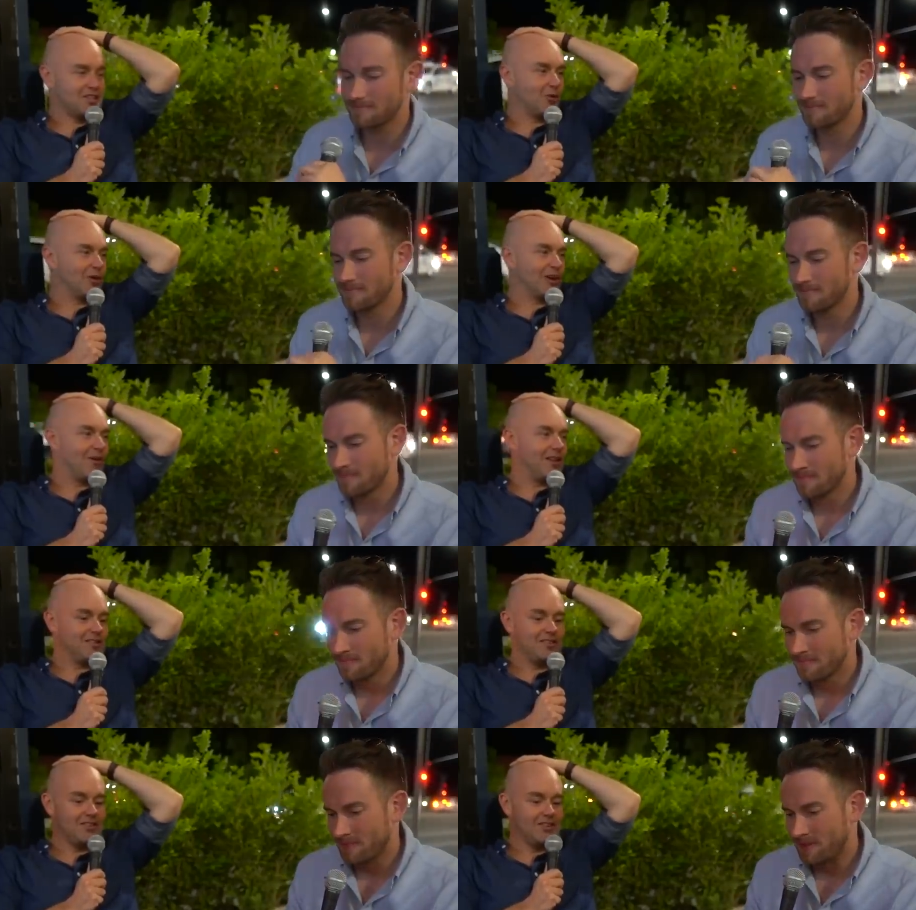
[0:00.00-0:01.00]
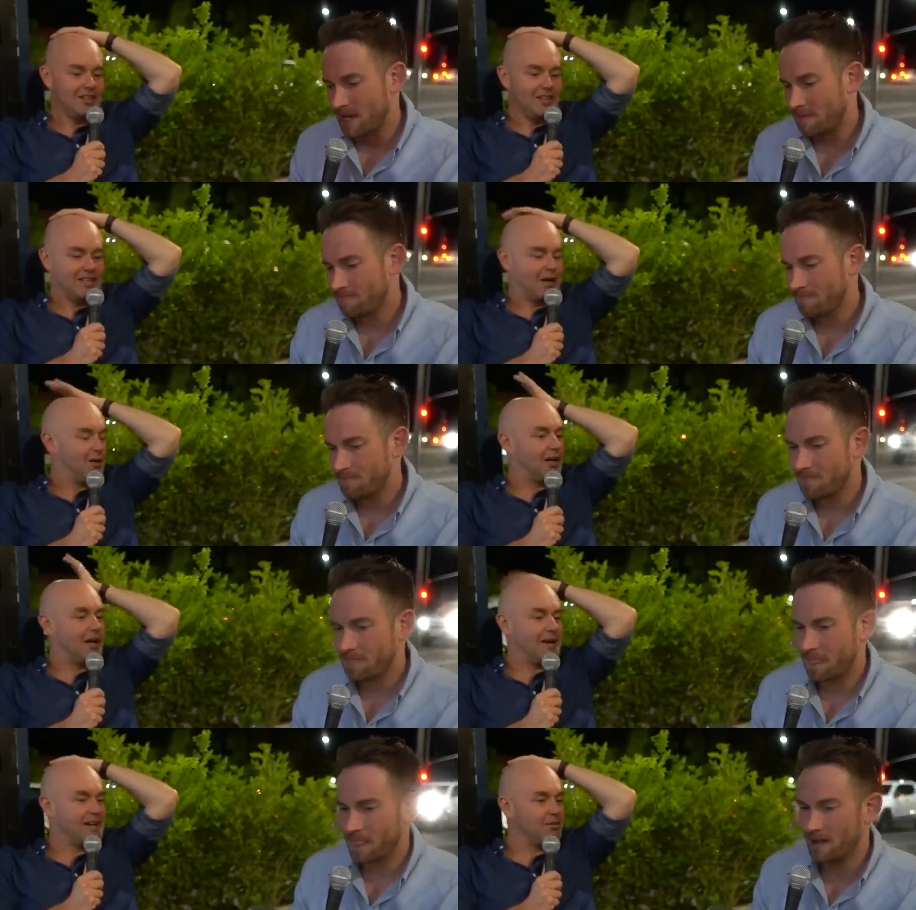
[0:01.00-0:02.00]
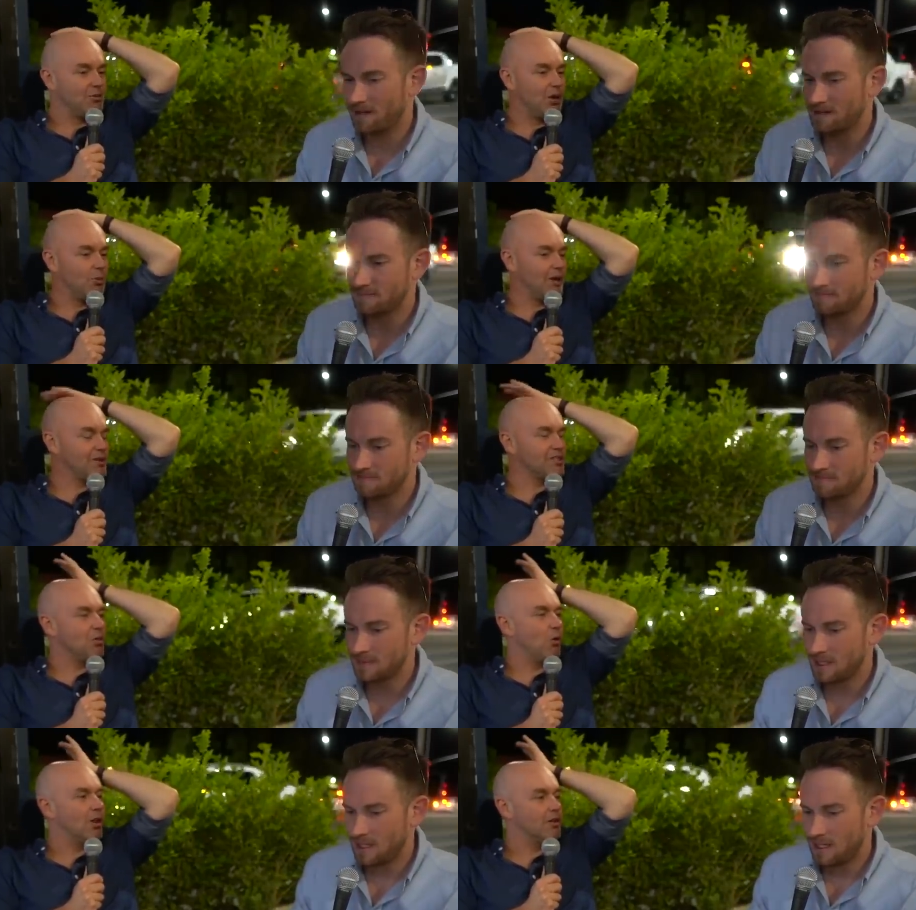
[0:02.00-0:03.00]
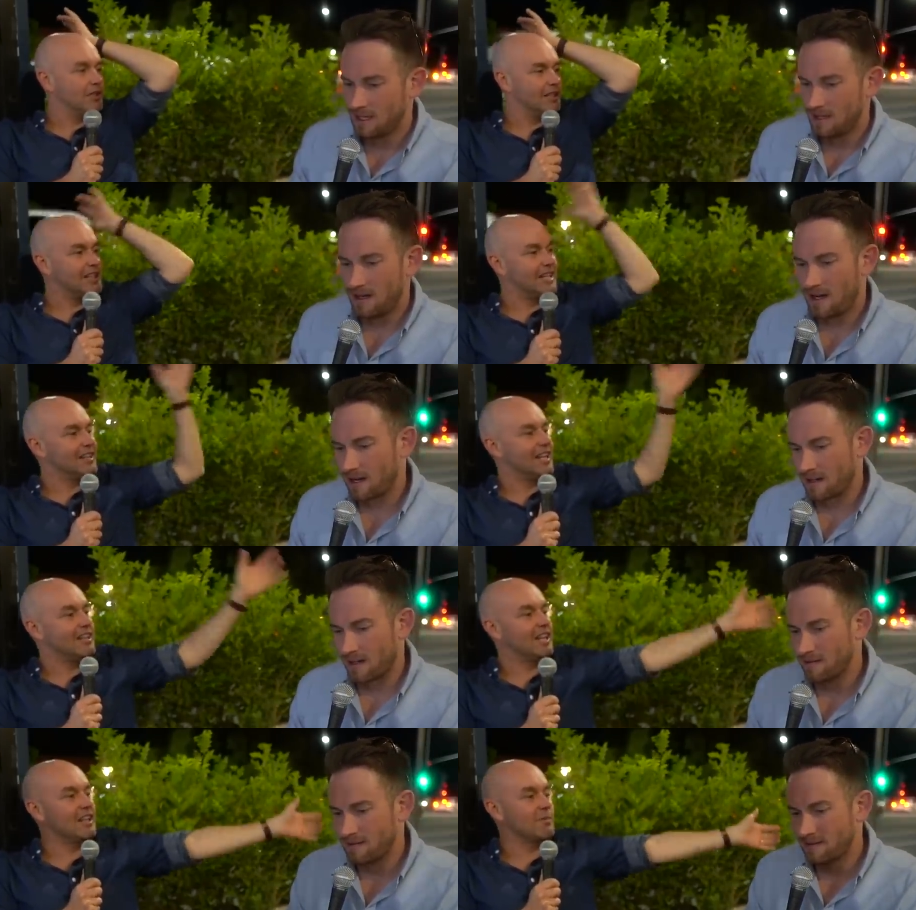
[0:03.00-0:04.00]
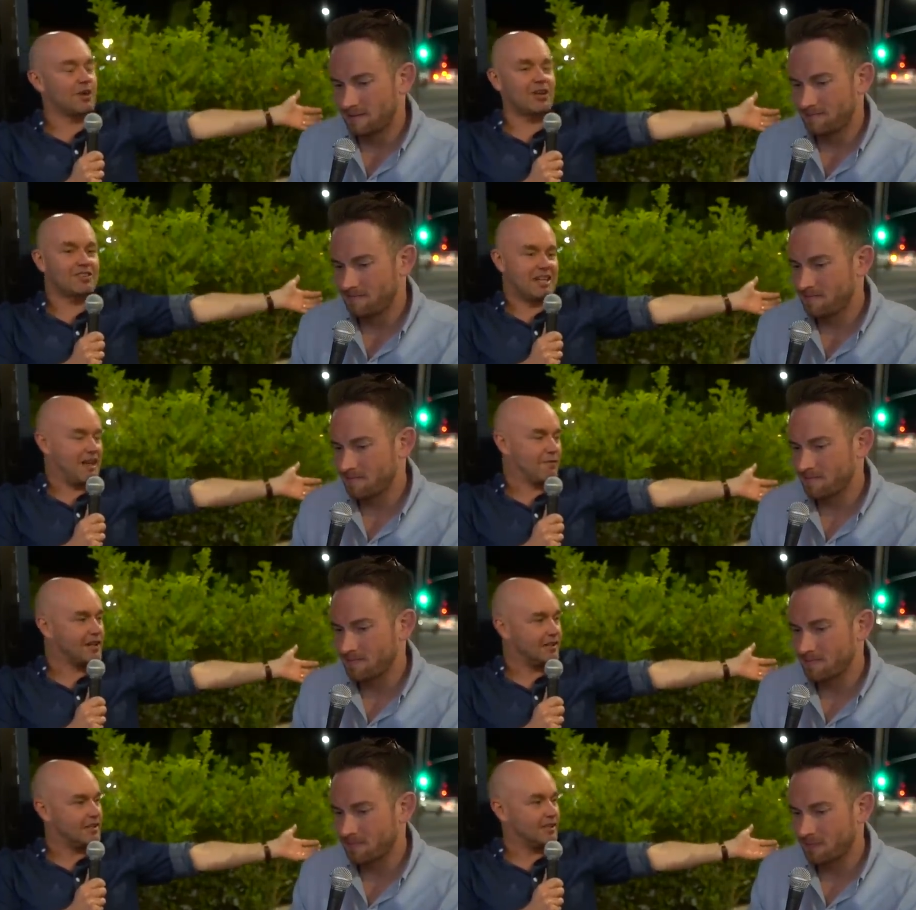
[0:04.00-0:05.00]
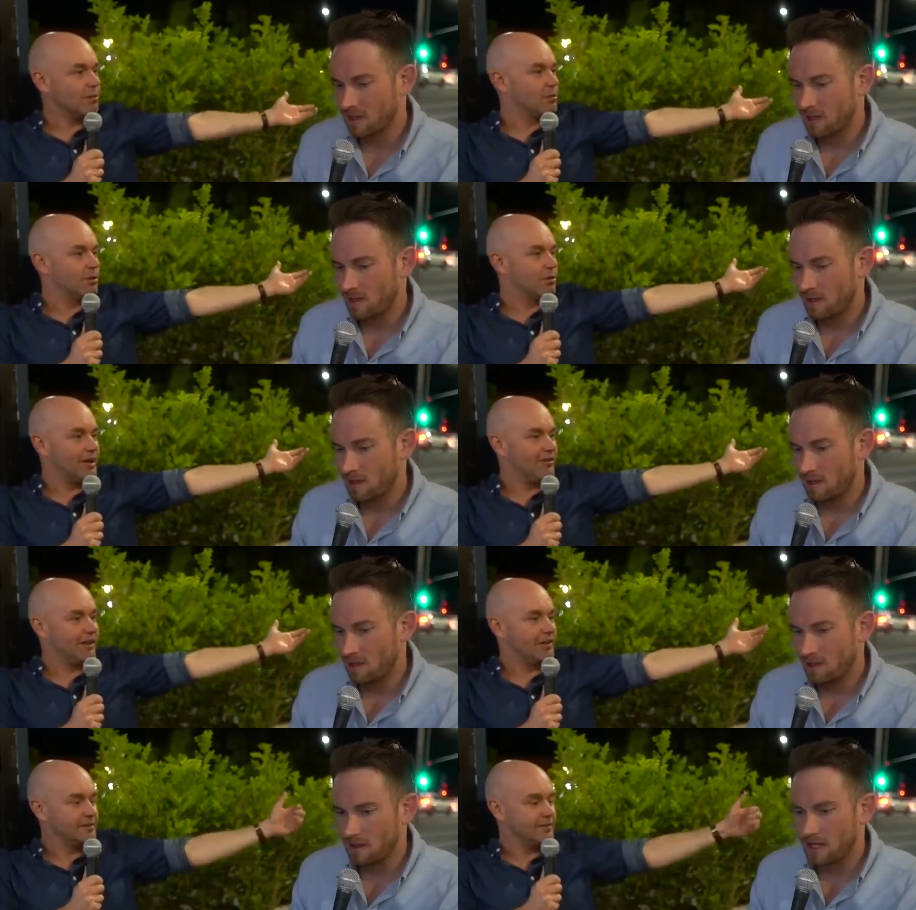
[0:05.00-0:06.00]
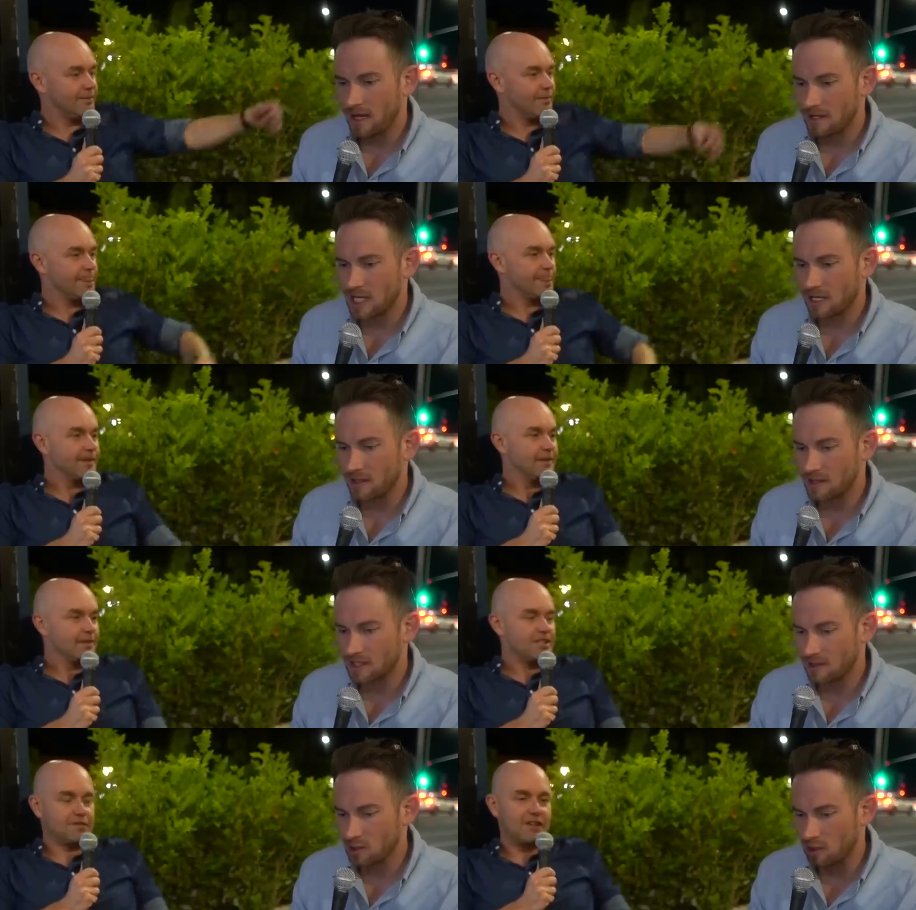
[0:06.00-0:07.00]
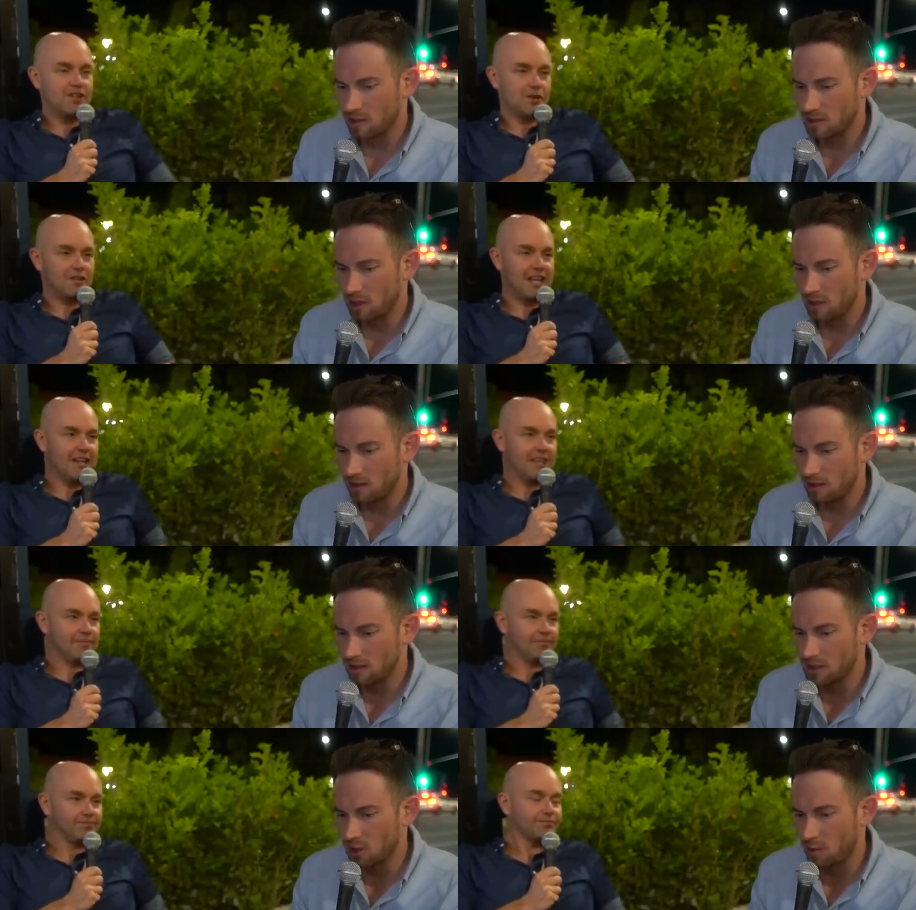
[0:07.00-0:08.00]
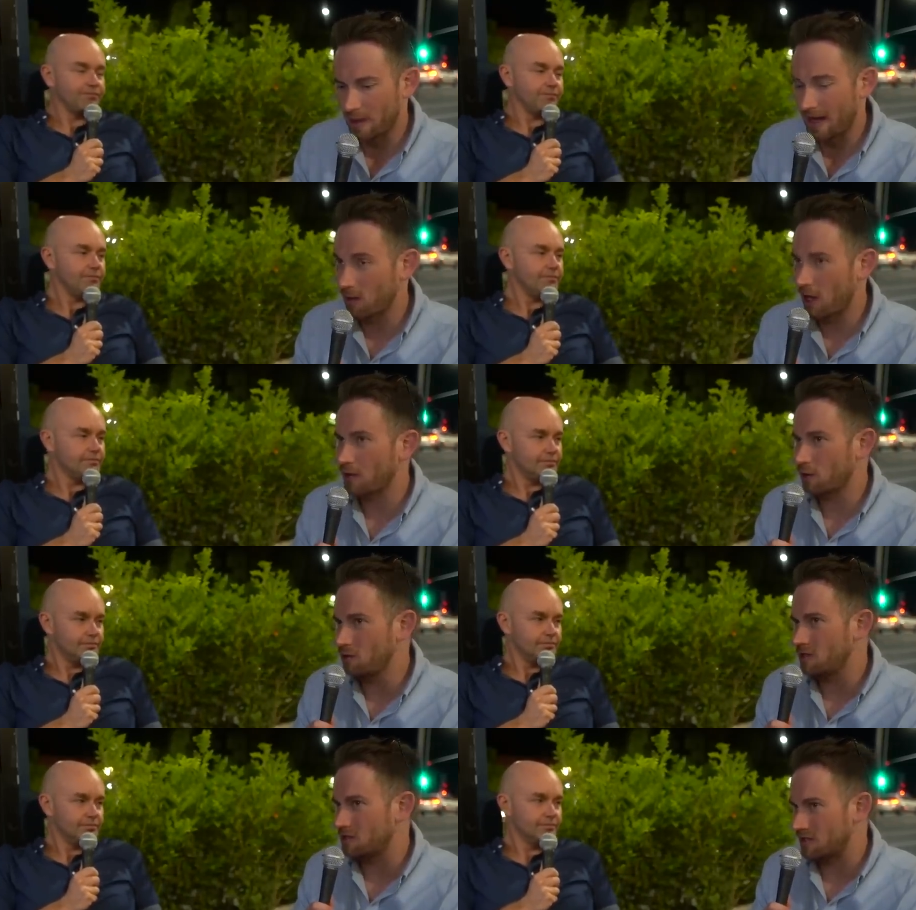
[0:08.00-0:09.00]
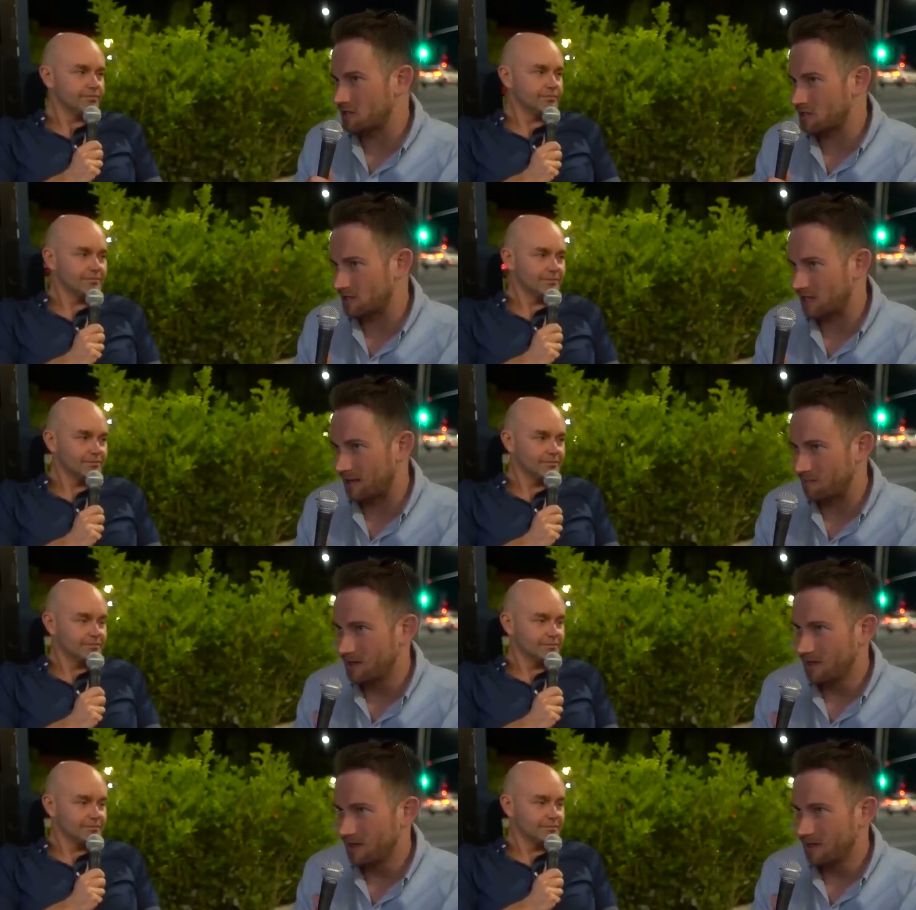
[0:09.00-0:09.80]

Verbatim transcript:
Speaker 1: are scoring runs. Yeah. That, I mean, what, what else do you want? Let, let, let, let bring on South Africa, uh, whatever.
Speaker 2: Yeah, exactly, exactly. Just it's finish all, off all, the game. It's all a warm. And, and the good news is that um,